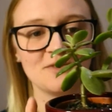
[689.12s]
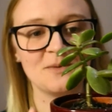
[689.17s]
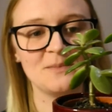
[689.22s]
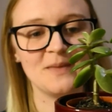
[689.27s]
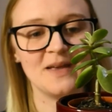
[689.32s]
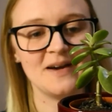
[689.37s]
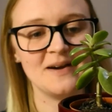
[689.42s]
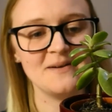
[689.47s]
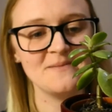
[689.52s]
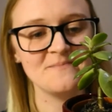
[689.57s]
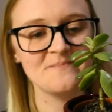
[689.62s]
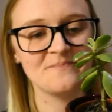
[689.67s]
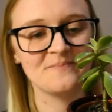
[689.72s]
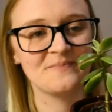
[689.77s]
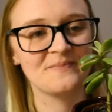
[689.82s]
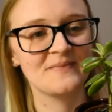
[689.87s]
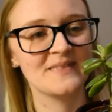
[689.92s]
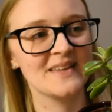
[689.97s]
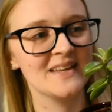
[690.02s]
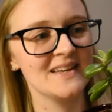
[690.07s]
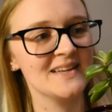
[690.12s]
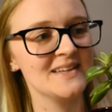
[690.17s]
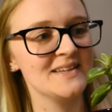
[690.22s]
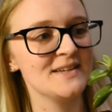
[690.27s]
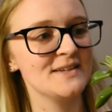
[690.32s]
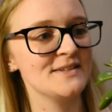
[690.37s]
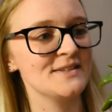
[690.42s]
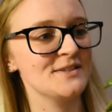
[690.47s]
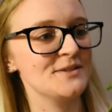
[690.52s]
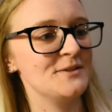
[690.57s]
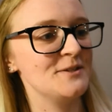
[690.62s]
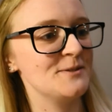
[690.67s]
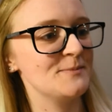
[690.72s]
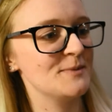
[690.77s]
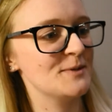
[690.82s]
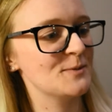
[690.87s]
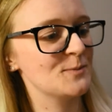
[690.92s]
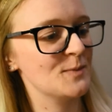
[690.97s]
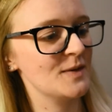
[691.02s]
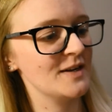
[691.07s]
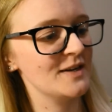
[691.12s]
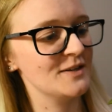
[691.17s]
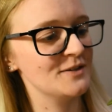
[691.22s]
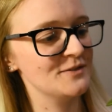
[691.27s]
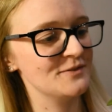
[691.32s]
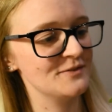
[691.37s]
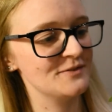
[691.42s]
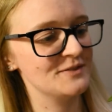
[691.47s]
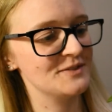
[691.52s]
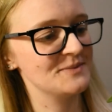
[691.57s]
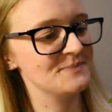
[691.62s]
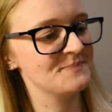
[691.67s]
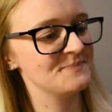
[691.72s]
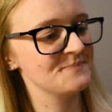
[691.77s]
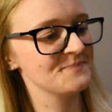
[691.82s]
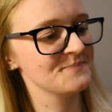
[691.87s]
from there. So he's been well loved.